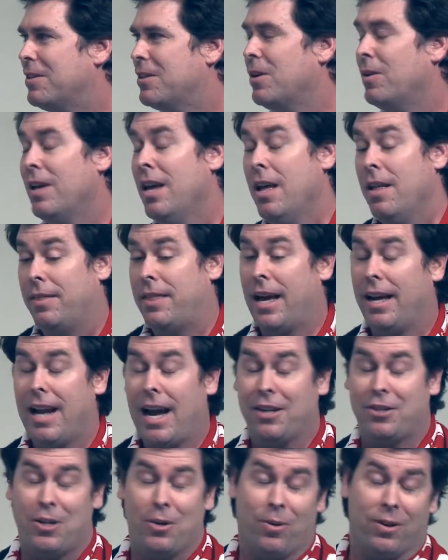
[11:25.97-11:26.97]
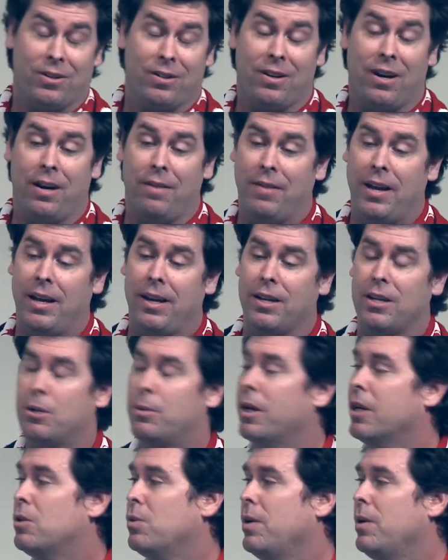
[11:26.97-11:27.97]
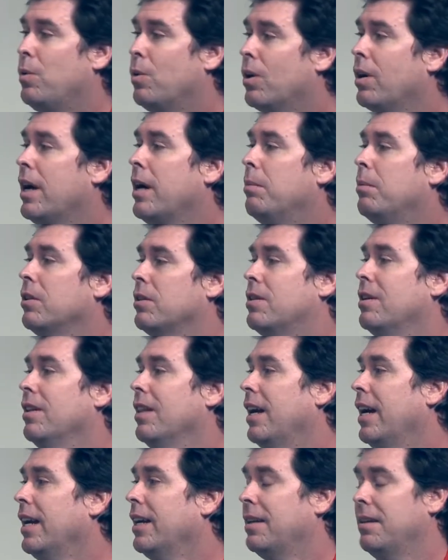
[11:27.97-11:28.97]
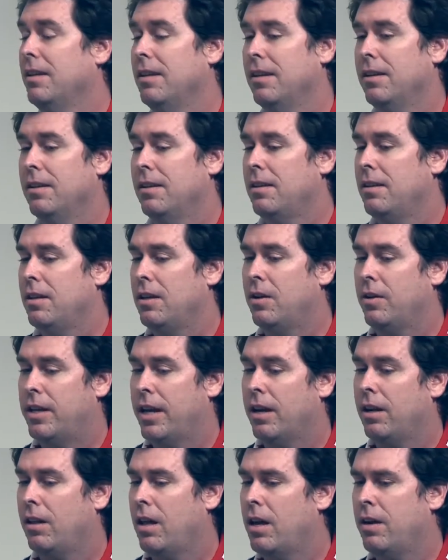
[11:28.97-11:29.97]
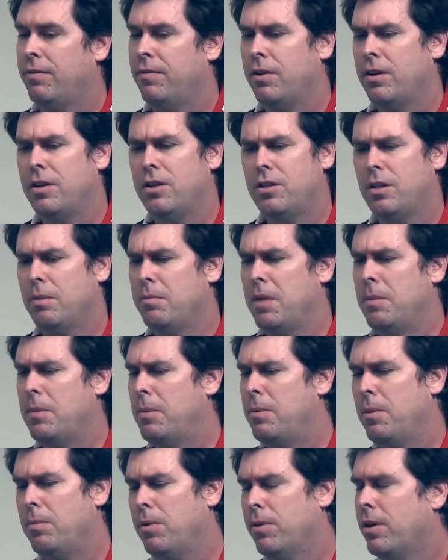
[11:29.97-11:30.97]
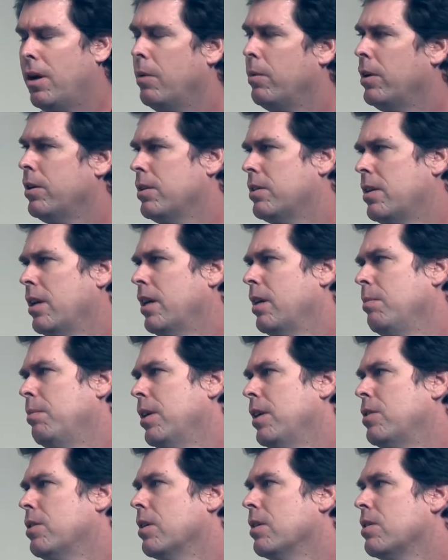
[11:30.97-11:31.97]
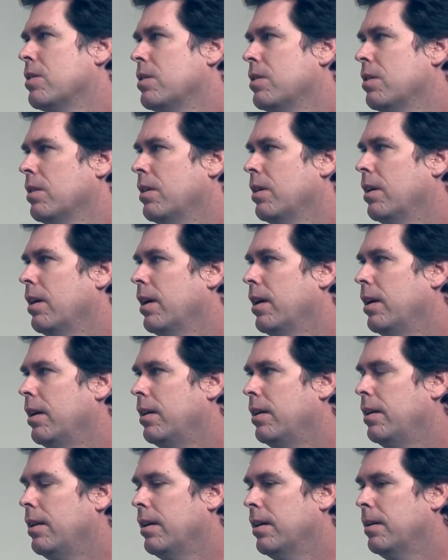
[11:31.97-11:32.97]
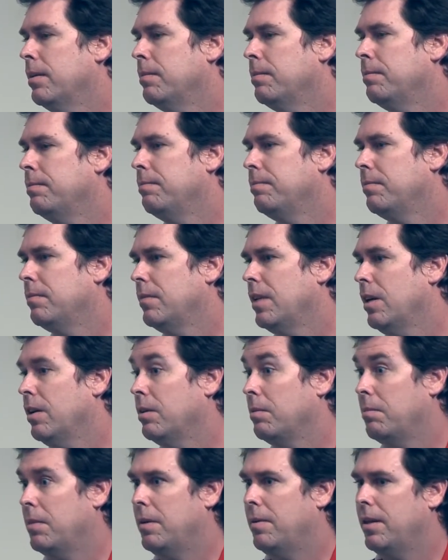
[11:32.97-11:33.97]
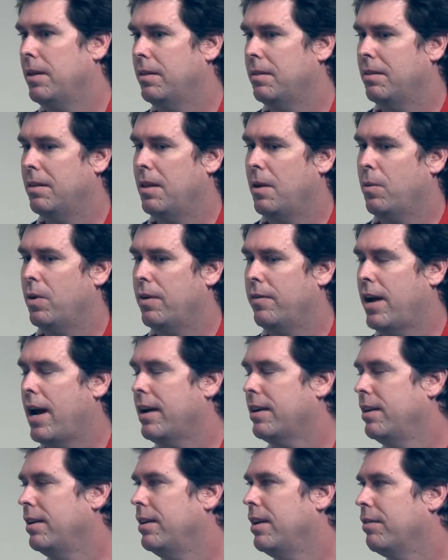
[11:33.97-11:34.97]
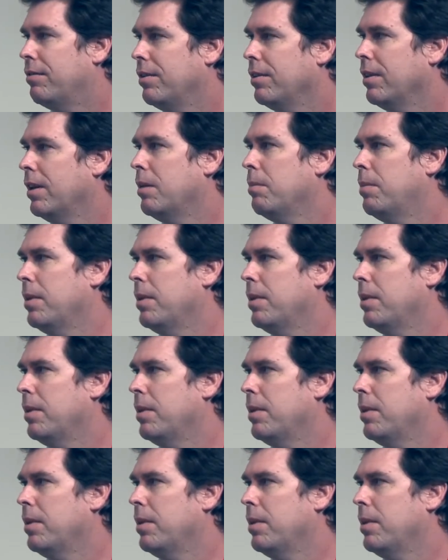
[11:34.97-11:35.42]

So that actually worked in our advantage because we were able to, like, you know, get a lot of footage that maybe people thought we were just taking pictures. And, you know, maybe they would have acted differently.